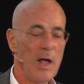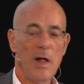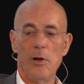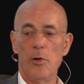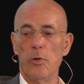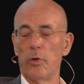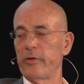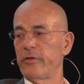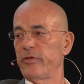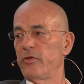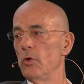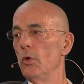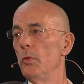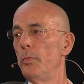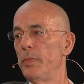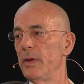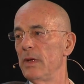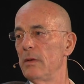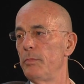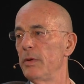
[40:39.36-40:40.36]
looks
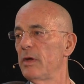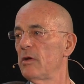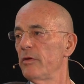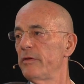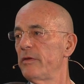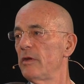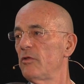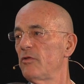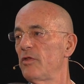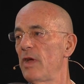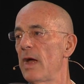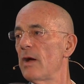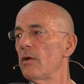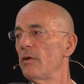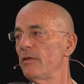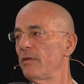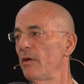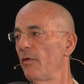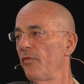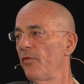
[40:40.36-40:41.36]
stupid, because a chair
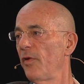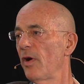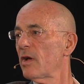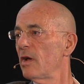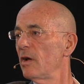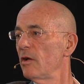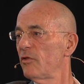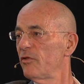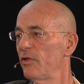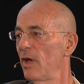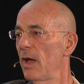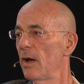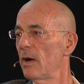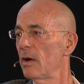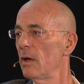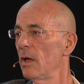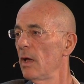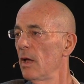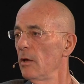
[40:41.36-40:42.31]
is a fucking chair.